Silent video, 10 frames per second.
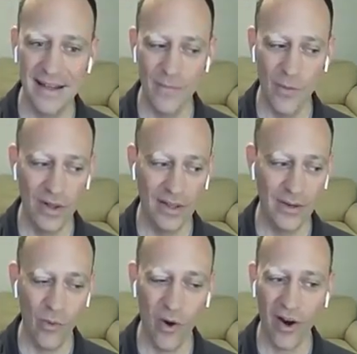and willing
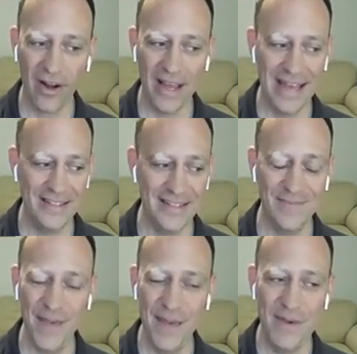to work and
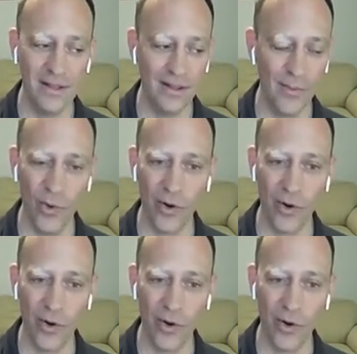just maybe a little more